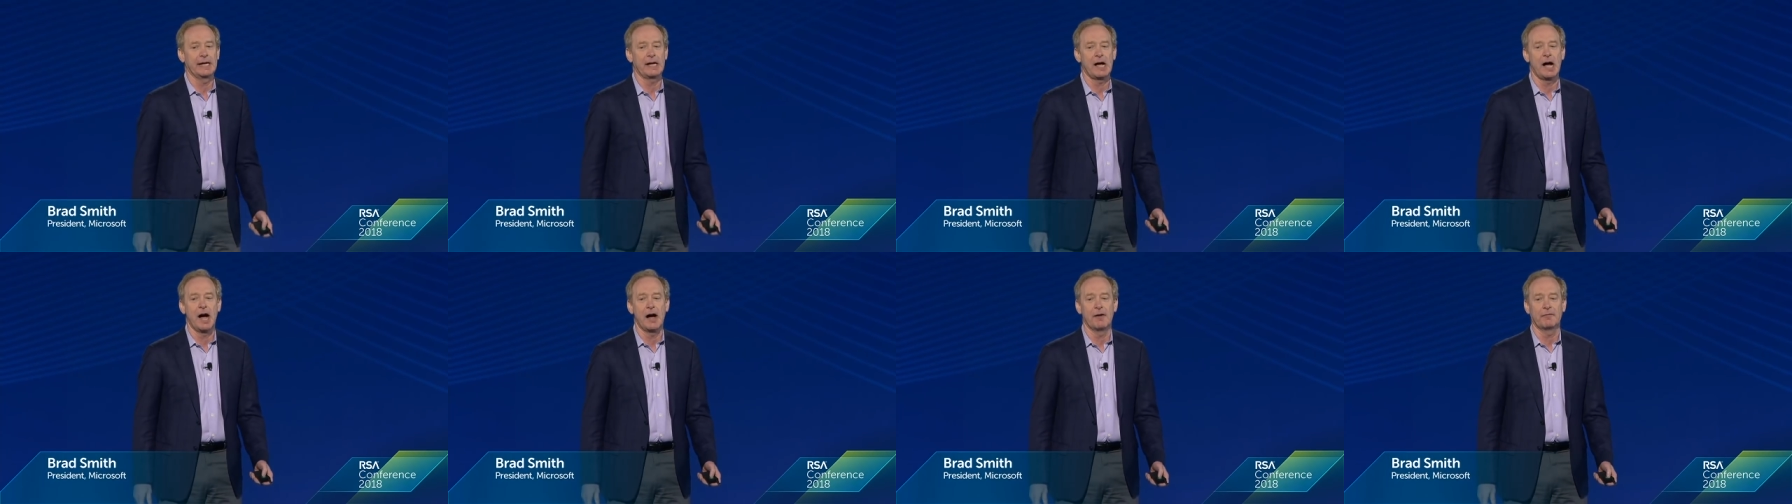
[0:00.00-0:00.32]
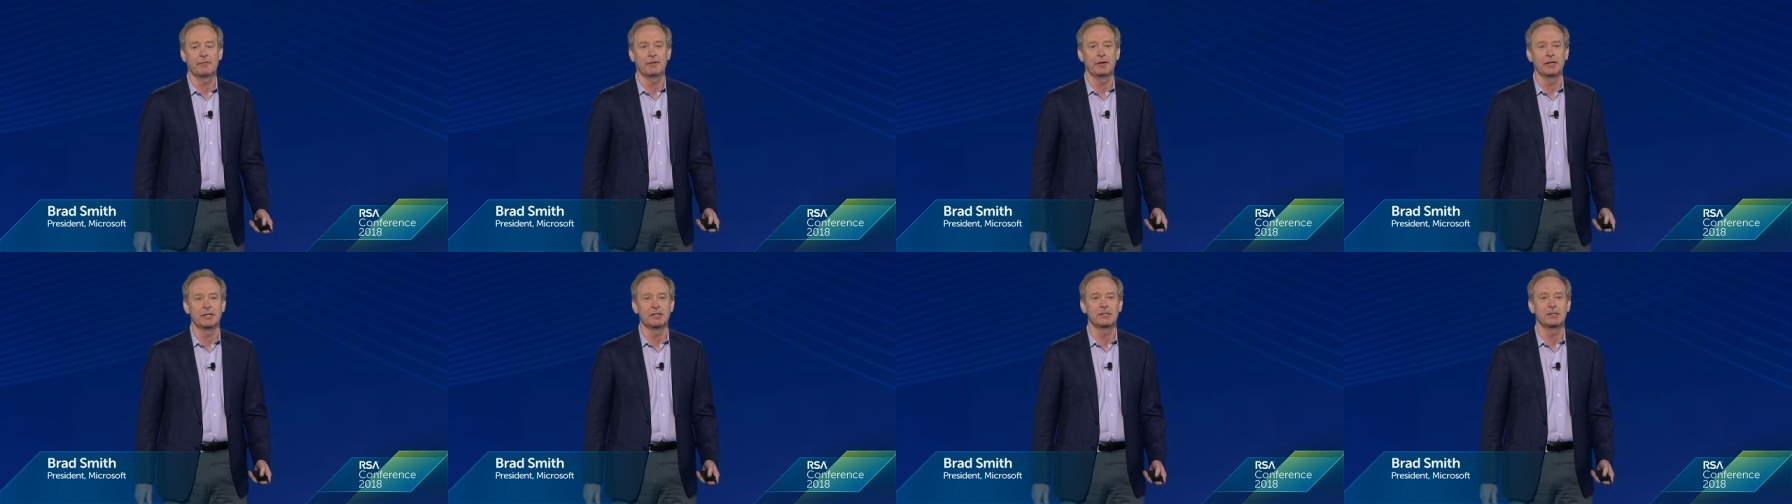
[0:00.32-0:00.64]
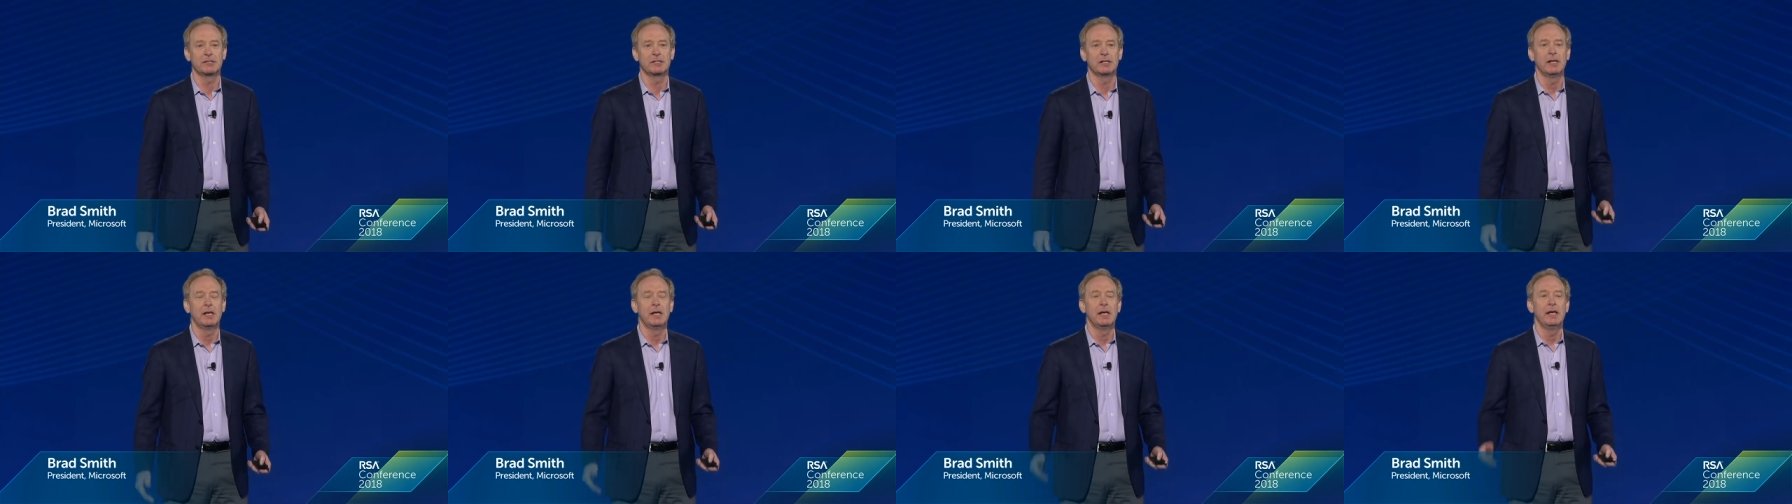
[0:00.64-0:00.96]

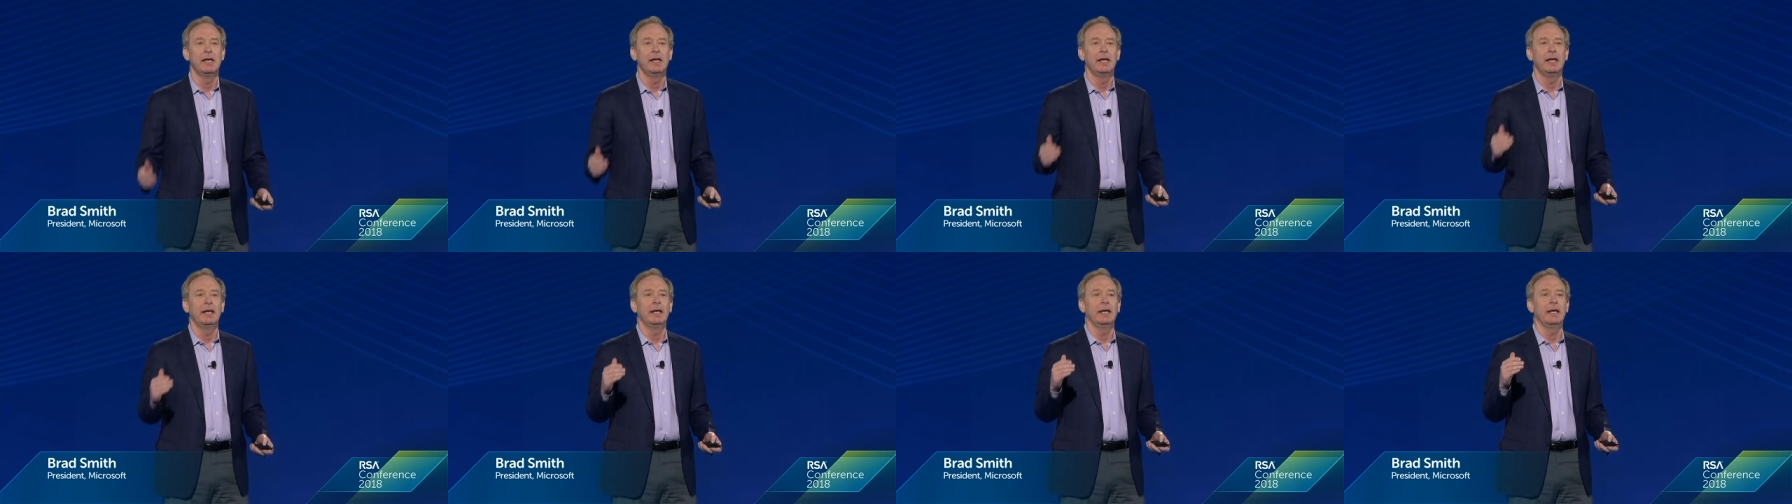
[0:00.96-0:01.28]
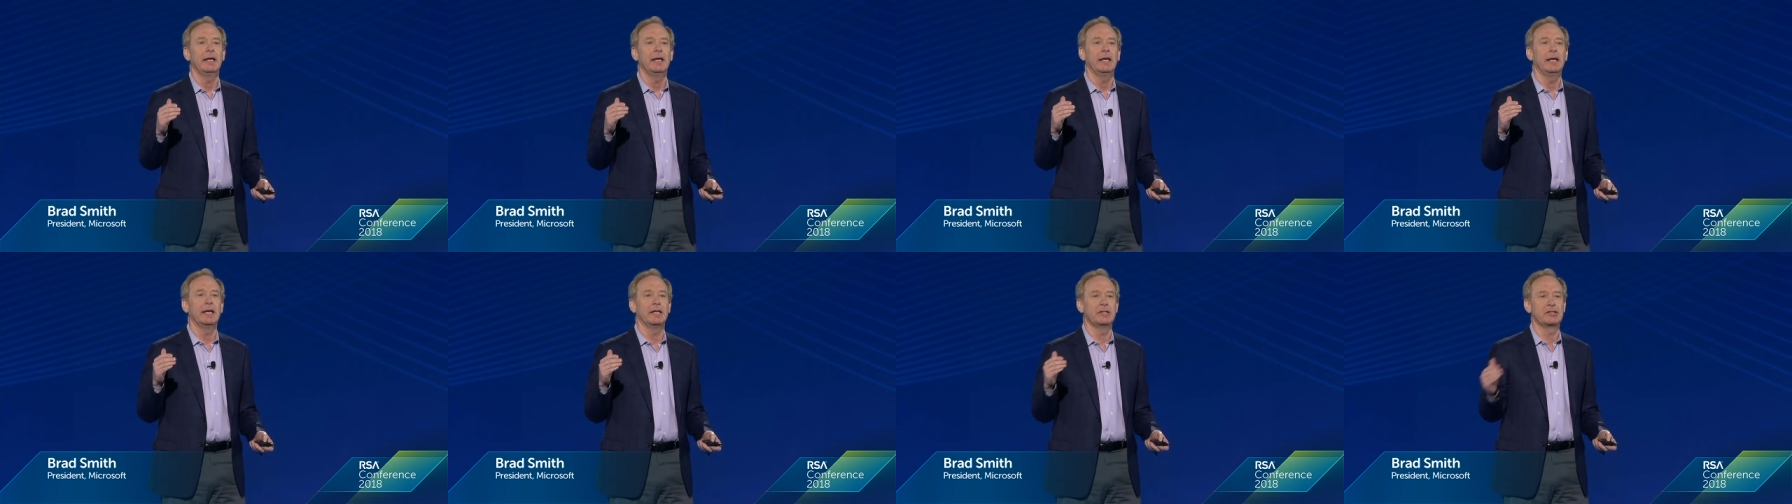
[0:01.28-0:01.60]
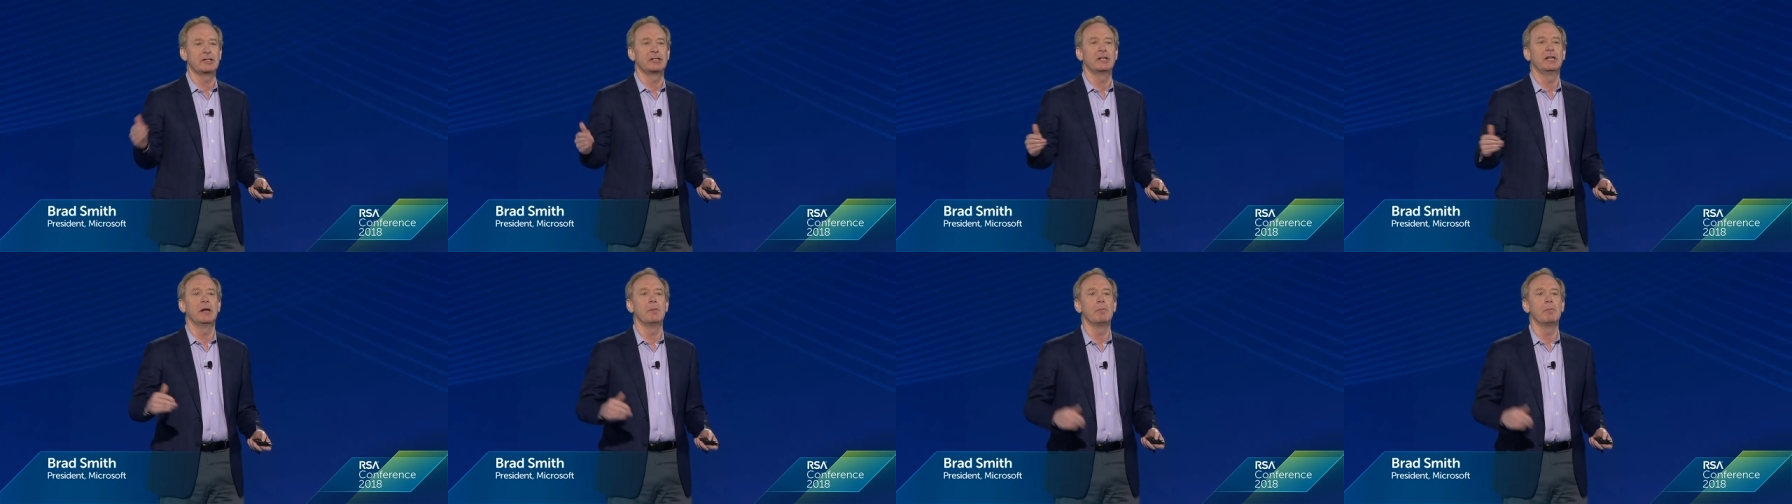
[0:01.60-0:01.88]
conference. It's an